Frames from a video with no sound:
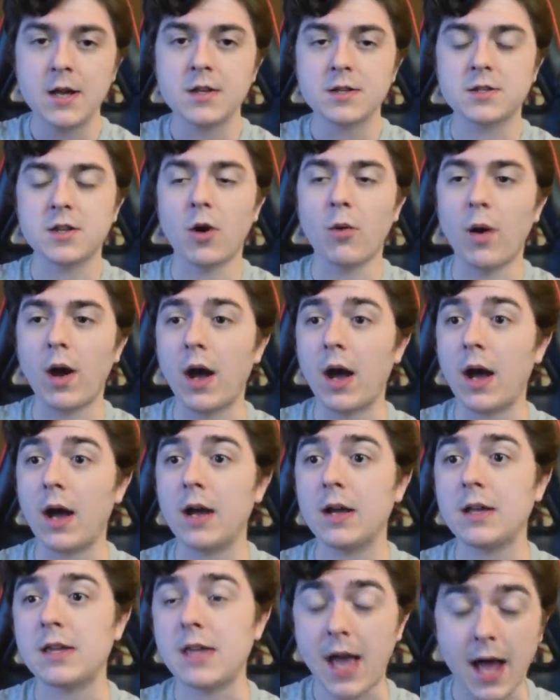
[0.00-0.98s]
So,
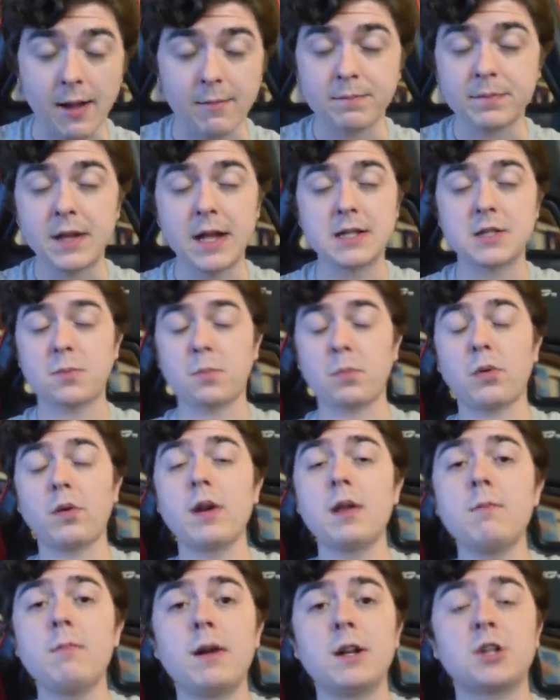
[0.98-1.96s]
uh, yeah, that's
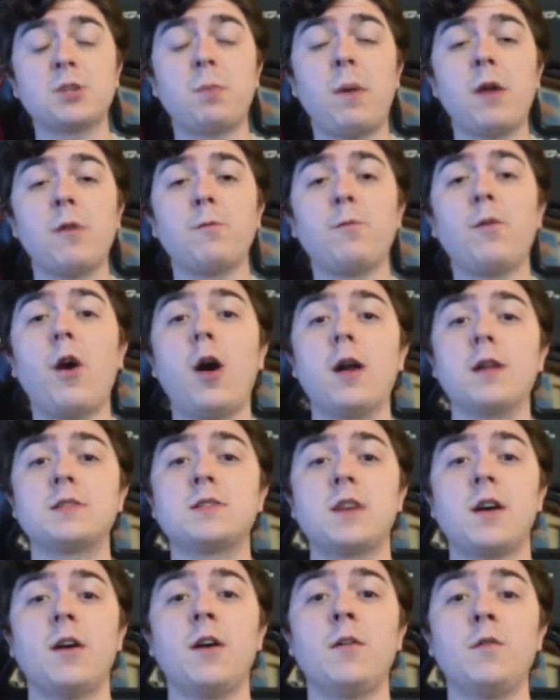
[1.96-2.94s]
pretty much my
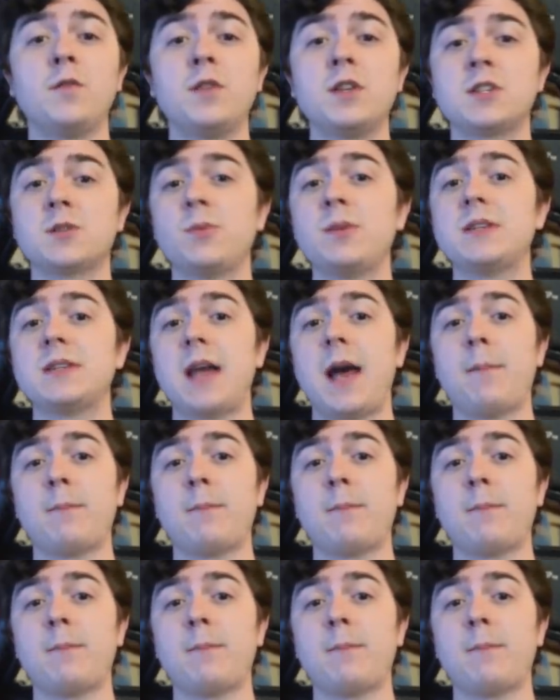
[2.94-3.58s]
thoughts of this week's